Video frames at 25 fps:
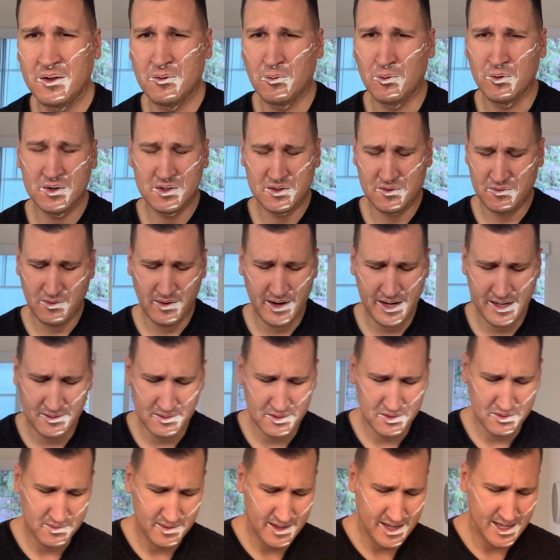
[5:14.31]
the worst
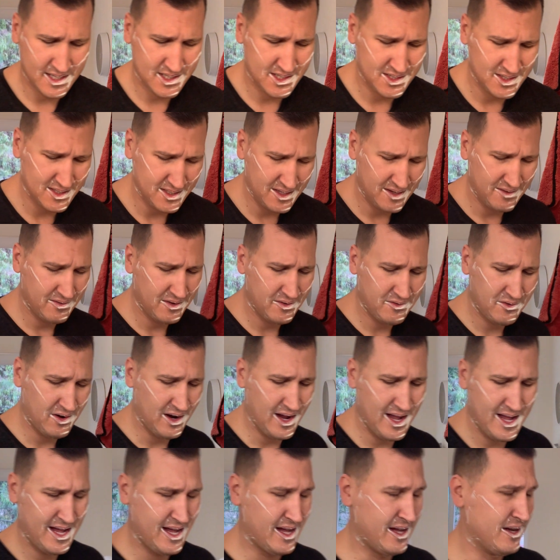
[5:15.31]
fragrance reactions I've ever
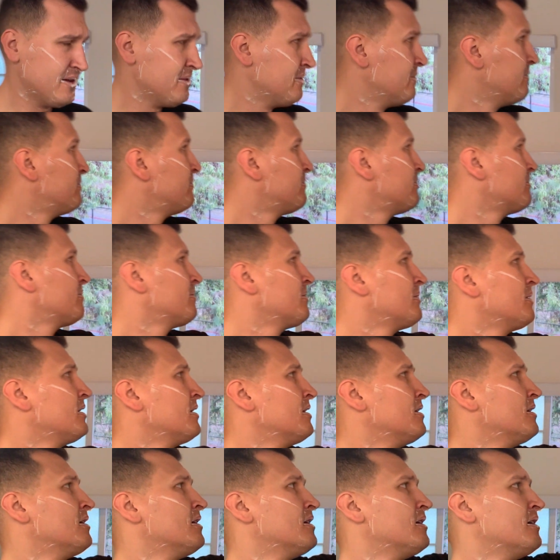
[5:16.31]
had.
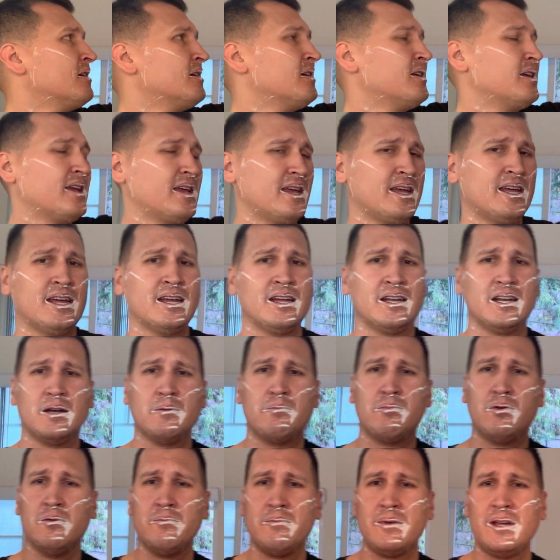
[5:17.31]
And
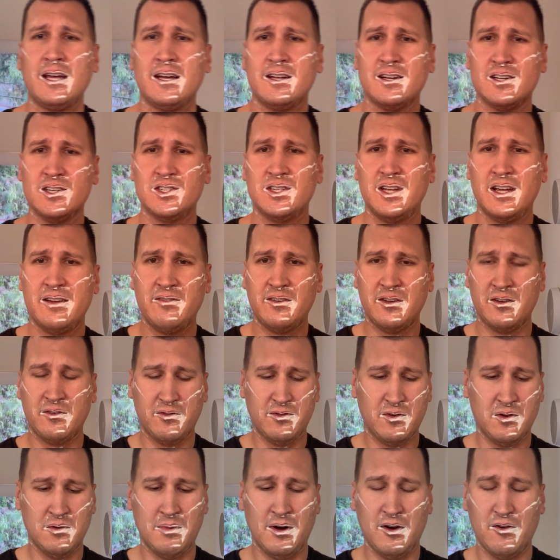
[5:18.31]
it put me out of shaving
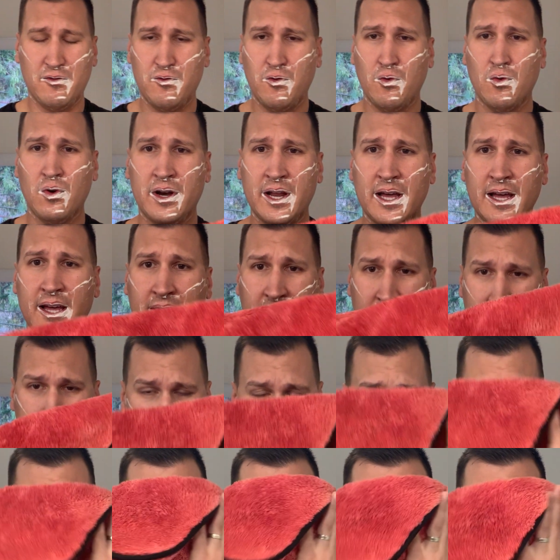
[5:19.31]
for about 4
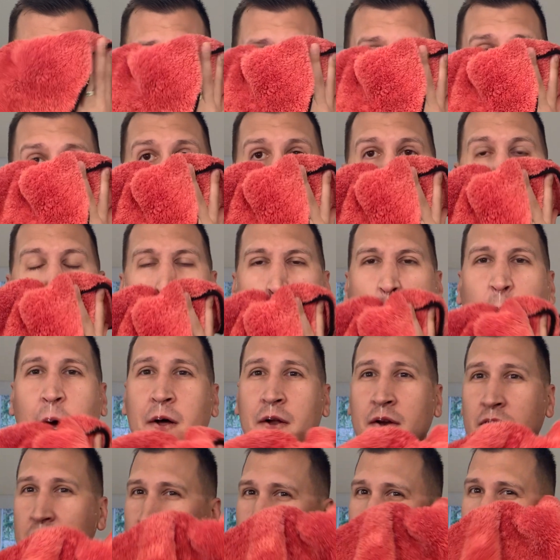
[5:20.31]
days. I
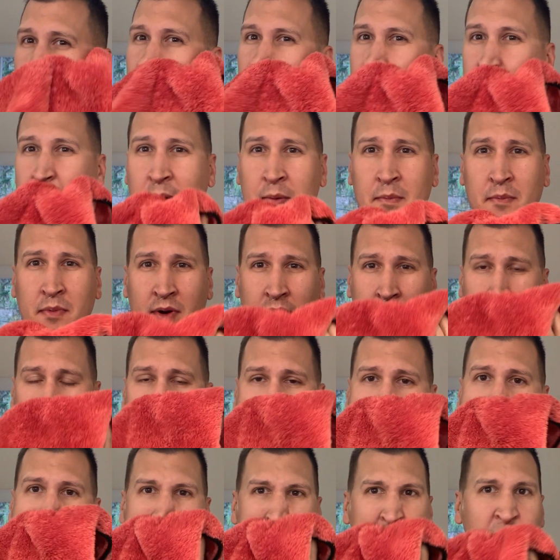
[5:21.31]
don't know if you remember,
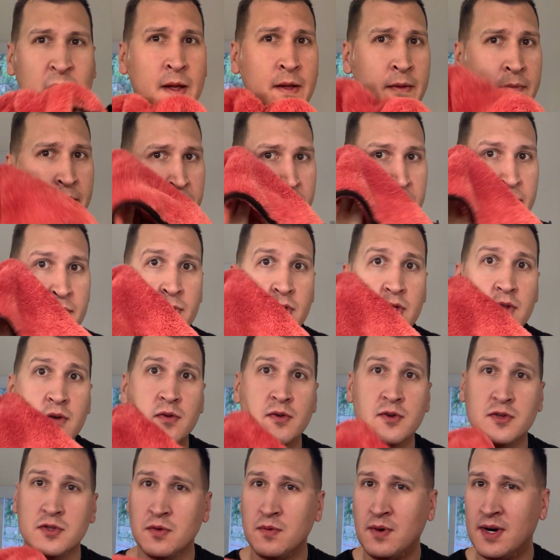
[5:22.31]
there
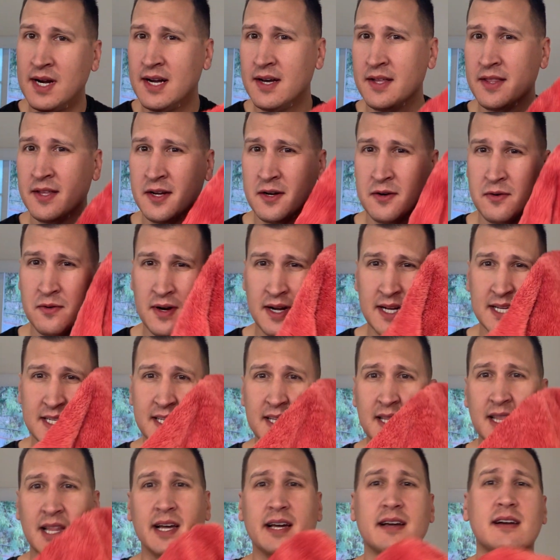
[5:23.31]
was a while there where I
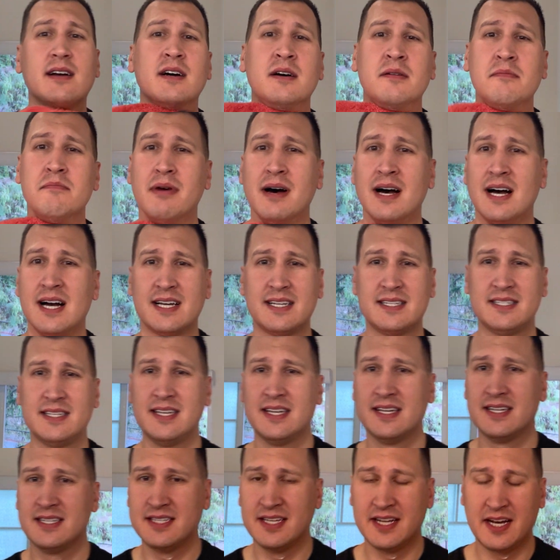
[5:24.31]
did like
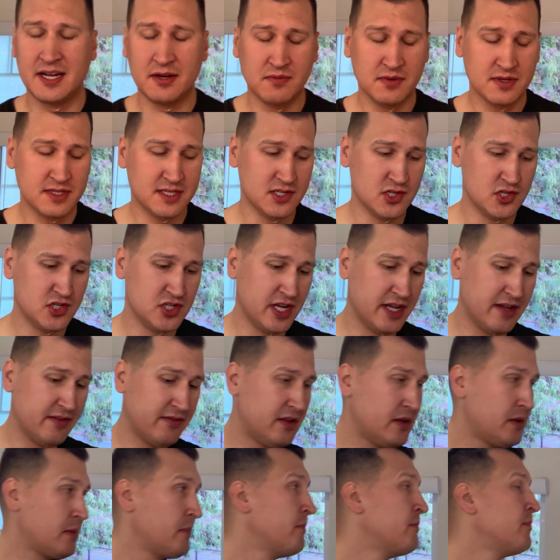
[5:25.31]
unboxings and I wasn't
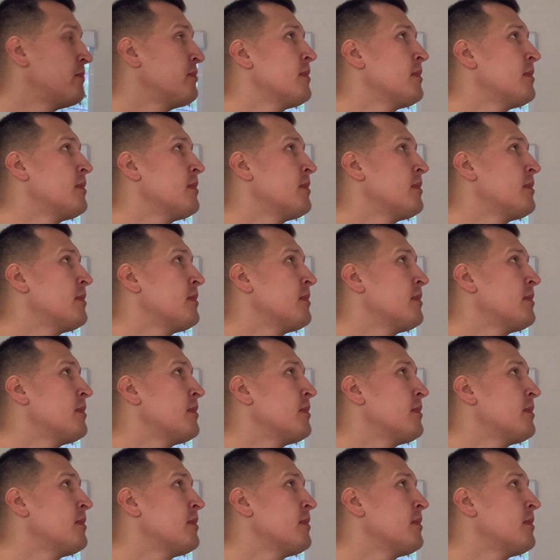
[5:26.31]
shaving.